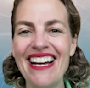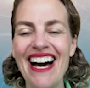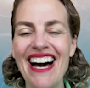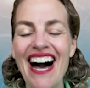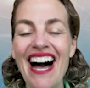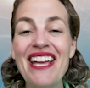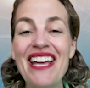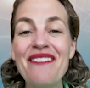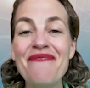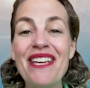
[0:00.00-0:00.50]

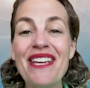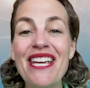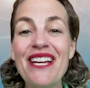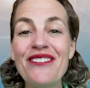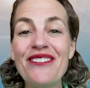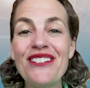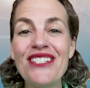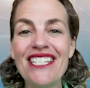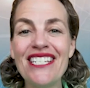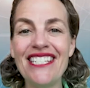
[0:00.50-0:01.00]
I am
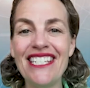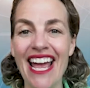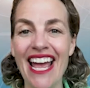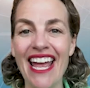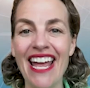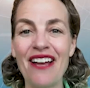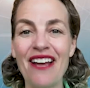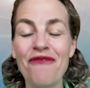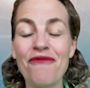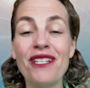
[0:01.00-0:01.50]
here
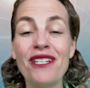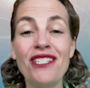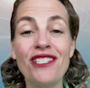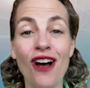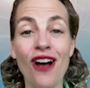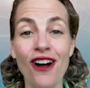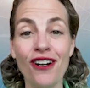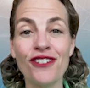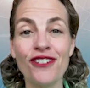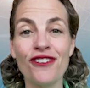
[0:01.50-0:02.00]
today with
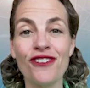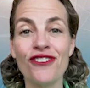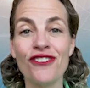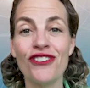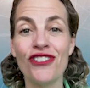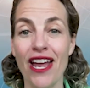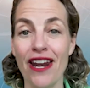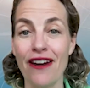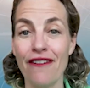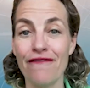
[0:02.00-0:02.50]
Dr.
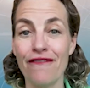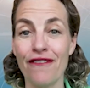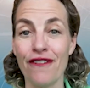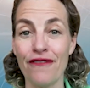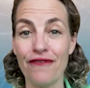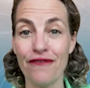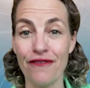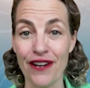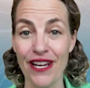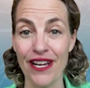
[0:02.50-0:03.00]
Jennifer
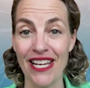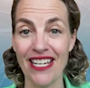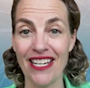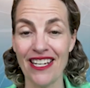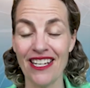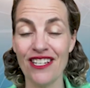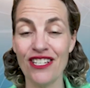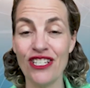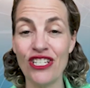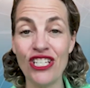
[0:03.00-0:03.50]
Freed.
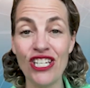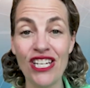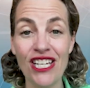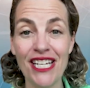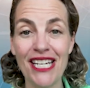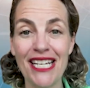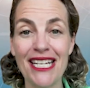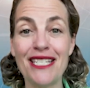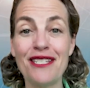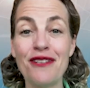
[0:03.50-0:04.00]

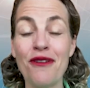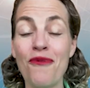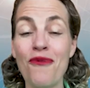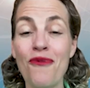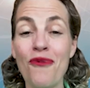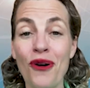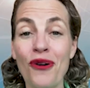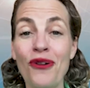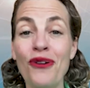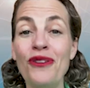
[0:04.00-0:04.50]
She is a
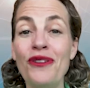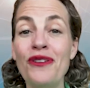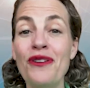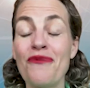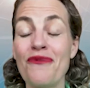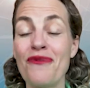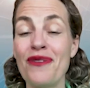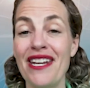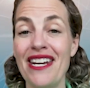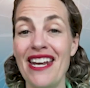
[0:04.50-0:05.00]

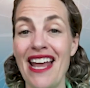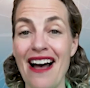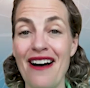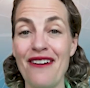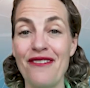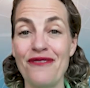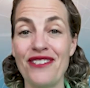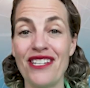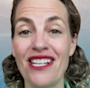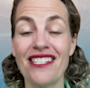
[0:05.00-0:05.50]

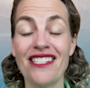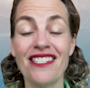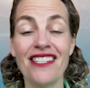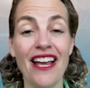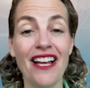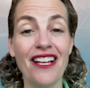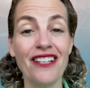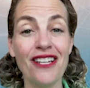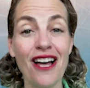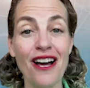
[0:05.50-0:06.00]
world-renowned
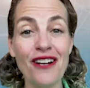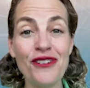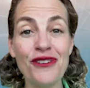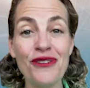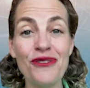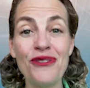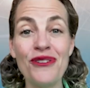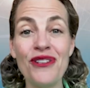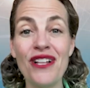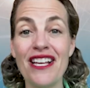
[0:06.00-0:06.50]

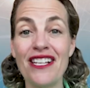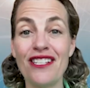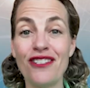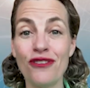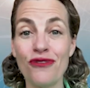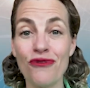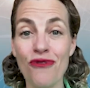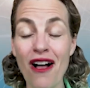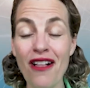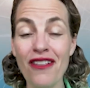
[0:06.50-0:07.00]
psychological
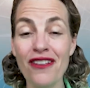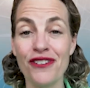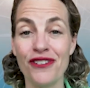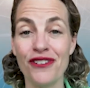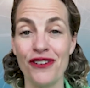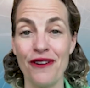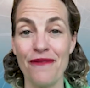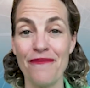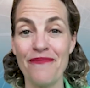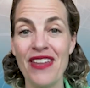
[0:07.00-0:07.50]

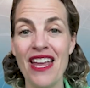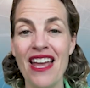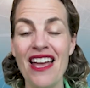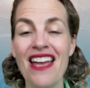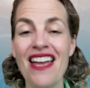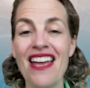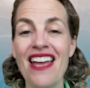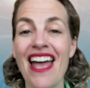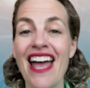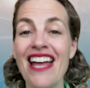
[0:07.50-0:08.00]
astrologer,
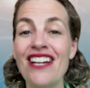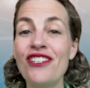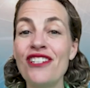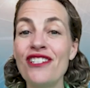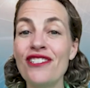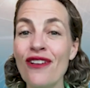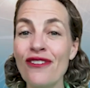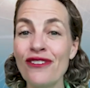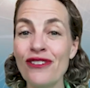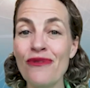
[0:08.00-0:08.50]
and
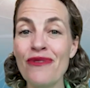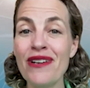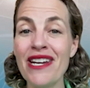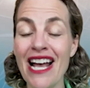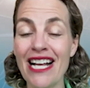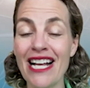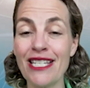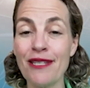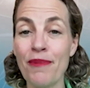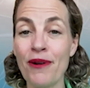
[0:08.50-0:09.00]
she's also an
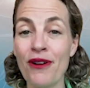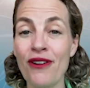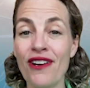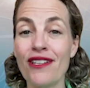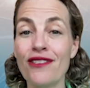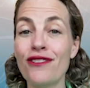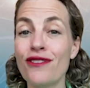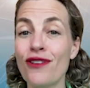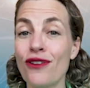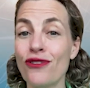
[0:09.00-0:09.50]
expert
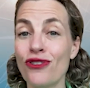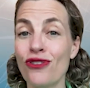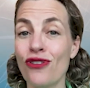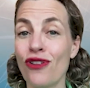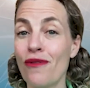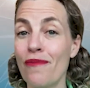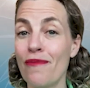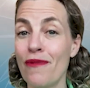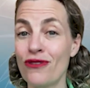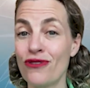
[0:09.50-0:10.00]
in
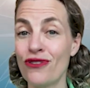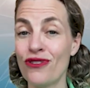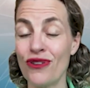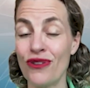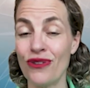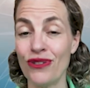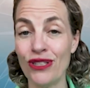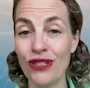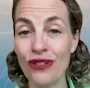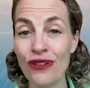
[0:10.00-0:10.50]
social
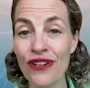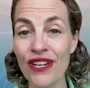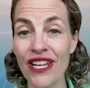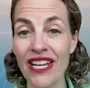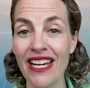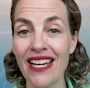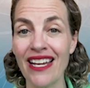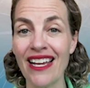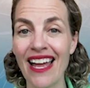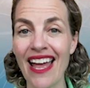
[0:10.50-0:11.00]
emotional
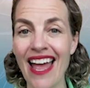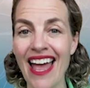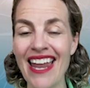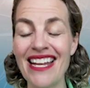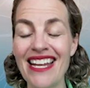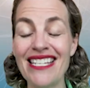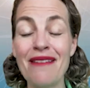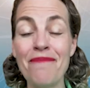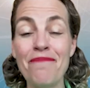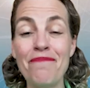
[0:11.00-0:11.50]
learning and
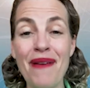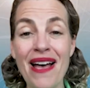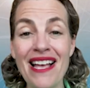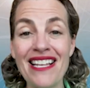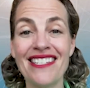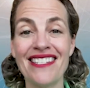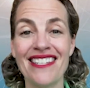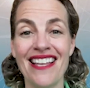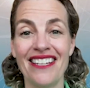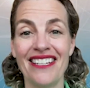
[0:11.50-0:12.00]
is a
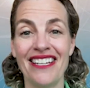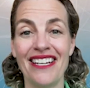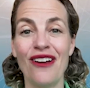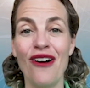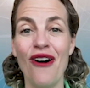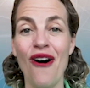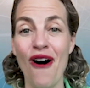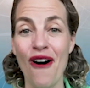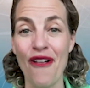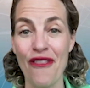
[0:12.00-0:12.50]
best-selling
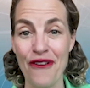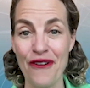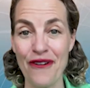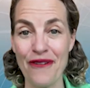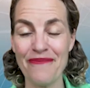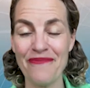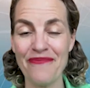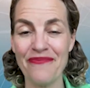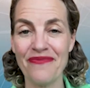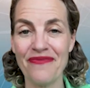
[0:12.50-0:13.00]

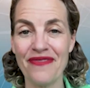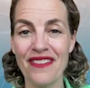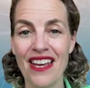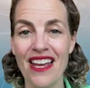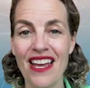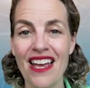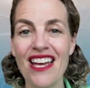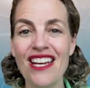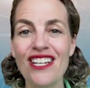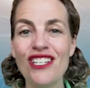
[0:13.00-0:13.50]
author.
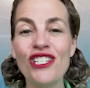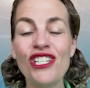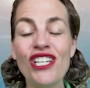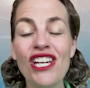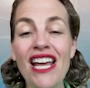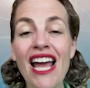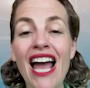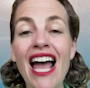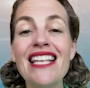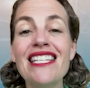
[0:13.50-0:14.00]

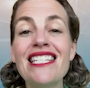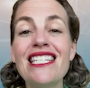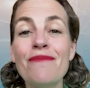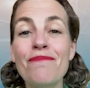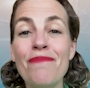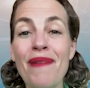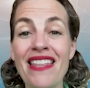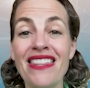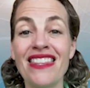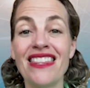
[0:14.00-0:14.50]
She has
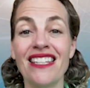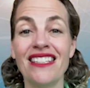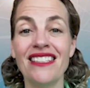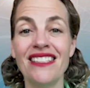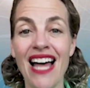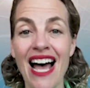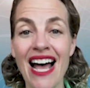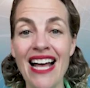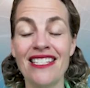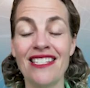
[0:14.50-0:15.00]
spent the
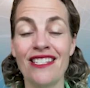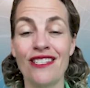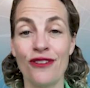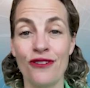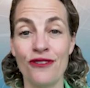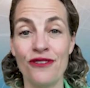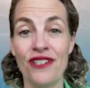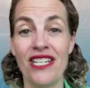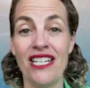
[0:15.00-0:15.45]
last 30